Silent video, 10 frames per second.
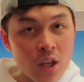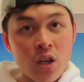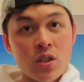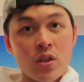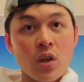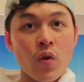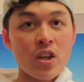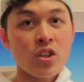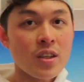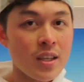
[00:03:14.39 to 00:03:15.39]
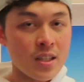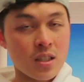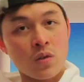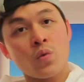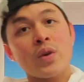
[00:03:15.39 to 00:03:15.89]
So the question is,
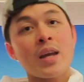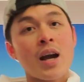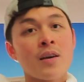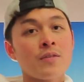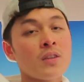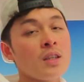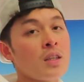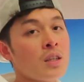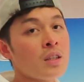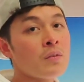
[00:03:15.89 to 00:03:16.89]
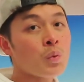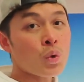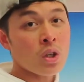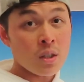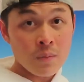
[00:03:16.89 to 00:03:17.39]
so we have the given
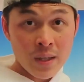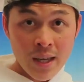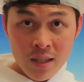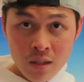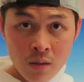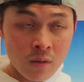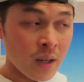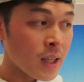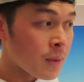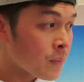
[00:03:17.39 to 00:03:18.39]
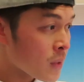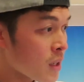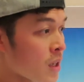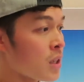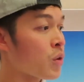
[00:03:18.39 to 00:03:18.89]
word, the biggest, already.
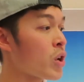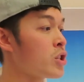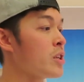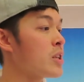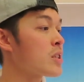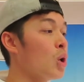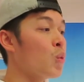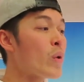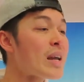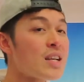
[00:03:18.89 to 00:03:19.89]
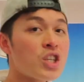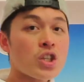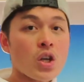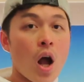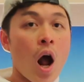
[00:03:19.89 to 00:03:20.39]
The question is,
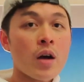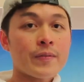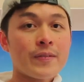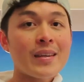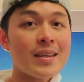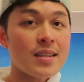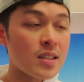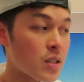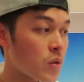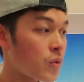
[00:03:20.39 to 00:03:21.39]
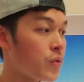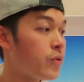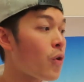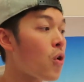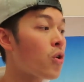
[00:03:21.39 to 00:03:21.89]
which of these
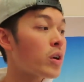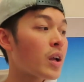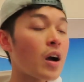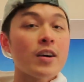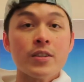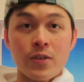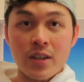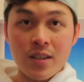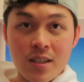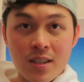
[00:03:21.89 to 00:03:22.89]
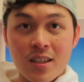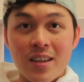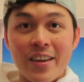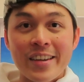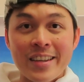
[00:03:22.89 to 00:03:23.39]
4 countries
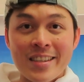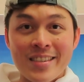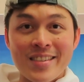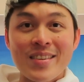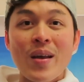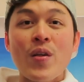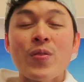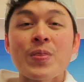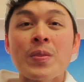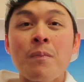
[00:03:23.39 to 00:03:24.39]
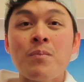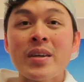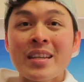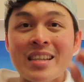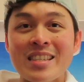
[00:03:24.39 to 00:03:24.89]
is the
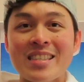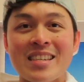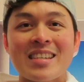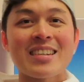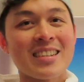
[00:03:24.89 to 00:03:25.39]
biggest?